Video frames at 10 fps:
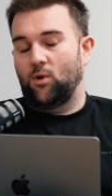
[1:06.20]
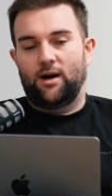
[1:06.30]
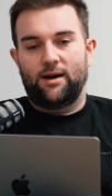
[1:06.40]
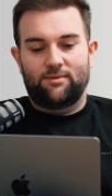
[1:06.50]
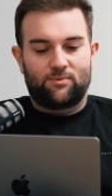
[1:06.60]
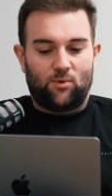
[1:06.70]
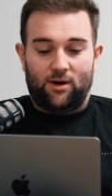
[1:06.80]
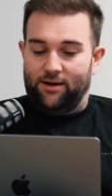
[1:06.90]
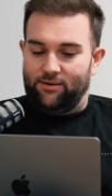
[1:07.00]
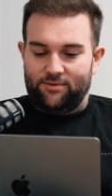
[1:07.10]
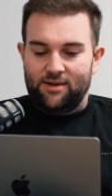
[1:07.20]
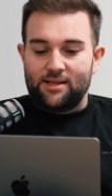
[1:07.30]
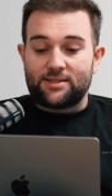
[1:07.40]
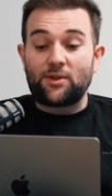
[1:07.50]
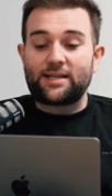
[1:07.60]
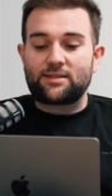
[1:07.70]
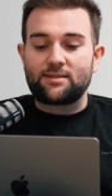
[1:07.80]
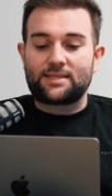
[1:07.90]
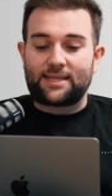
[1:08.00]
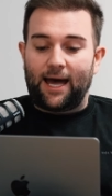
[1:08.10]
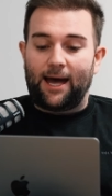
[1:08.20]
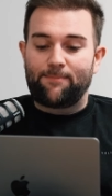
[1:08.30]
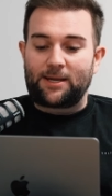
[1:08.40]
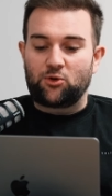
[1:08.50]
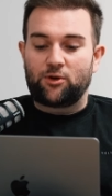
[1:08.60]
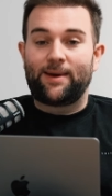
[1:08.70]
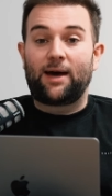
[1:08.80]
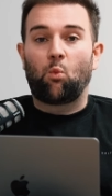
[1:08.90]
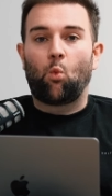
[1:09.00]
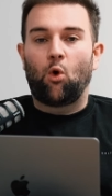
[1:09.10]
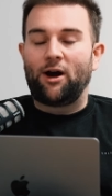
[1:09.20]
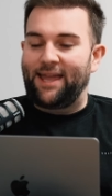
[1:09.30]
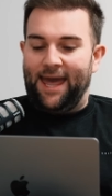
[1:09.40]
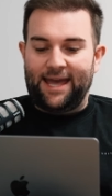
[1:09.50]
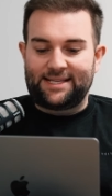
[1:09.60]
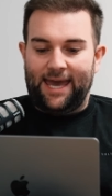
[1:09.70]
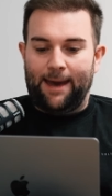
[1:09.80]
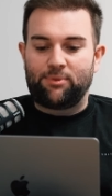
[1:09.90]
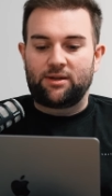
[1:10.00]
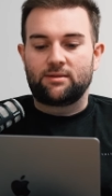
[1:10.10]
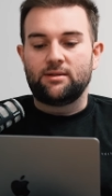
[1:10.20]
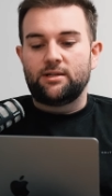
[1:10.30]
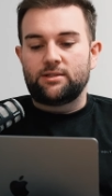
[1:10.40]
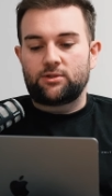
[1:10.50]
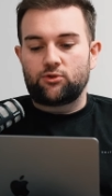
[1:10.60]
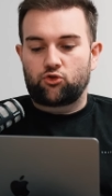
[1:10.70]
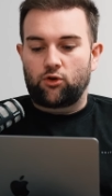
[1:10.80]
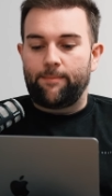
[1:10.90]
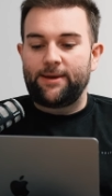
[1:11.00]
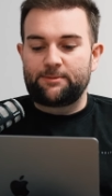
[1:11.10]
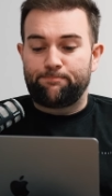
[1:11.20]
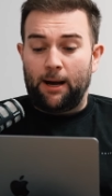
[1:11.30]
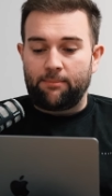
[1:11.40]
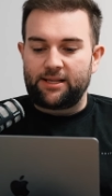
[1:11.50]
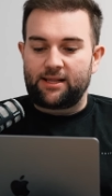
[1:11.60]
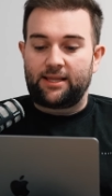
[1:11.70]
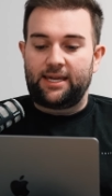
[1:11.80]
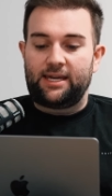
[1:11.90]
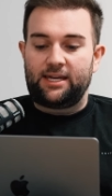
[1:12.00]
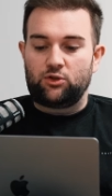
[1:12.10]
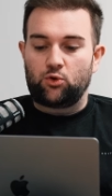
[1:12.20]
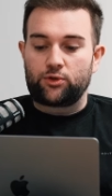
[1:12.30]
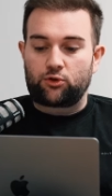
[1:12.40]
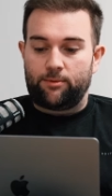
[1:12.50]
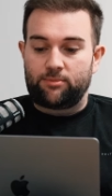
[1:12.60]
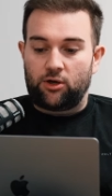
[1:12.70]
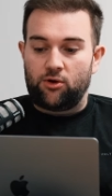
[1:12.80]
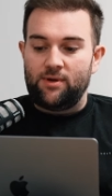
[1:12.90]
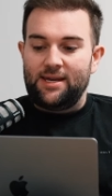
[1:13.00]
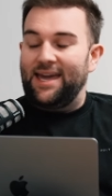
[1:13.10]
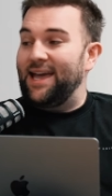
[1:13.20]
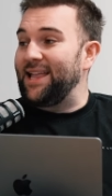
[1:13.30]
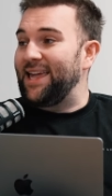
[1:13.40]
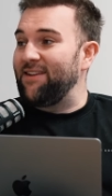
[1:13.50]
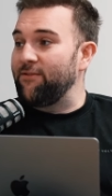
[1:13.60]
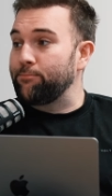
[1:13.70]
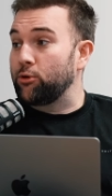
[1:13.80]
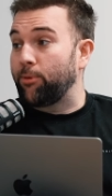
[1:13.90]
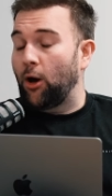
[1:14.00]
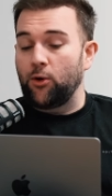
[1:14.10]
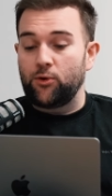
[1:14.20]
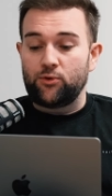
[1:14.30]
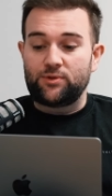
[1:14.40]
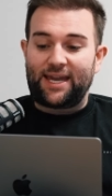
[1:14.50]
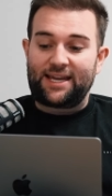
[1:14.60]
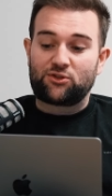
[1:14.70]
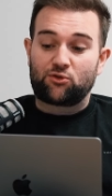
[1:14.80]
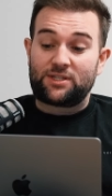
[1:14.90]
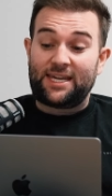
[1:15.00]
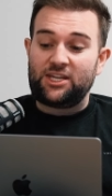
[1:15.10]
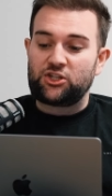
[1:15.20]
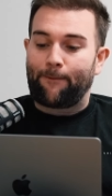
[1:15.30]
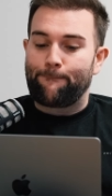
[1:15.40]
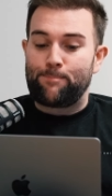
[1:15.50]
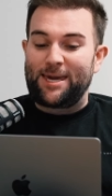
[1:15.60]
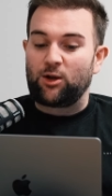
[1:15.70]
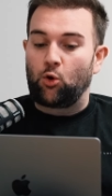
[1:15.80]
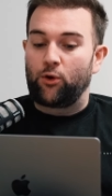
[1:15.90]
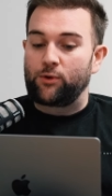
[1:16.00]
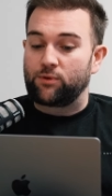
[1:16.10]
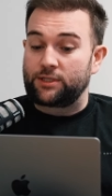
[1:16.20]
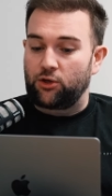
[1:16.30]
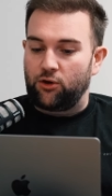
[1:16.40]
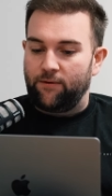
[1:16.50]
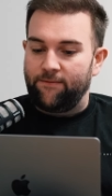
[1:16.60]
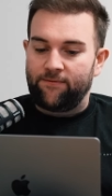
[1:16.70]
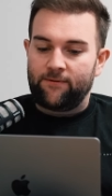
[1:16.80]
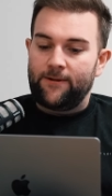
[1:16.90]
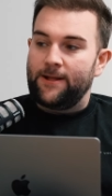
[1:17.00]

Wild. So let's start by talking about what has happened. So Trump has publicly endorsed crypto and even proposed a strategic Bitcoin reserve.